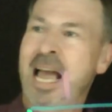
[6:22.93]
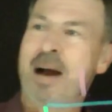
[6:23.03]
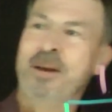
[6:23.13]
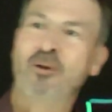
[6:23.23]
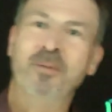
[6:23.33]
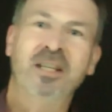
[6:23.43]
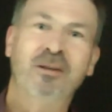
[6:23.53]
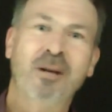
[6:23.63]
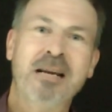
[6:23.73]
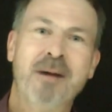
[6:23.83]
How many groups of
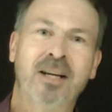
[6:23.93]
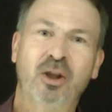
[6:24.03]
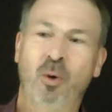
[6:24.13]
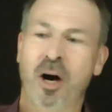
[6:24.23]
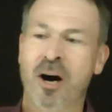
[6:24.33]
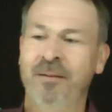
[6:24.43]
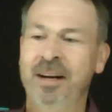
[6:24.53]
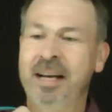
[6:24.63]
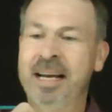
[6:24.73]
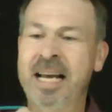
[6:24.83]
three amongst
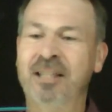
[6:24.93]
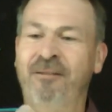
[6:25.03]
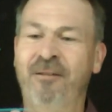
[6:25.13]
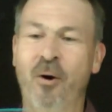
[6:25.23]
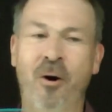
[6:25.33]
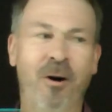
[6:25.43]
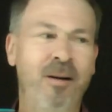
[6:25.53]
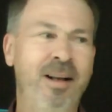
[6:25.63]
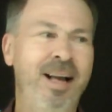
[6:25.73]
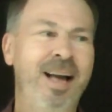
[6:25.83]
12? It's four.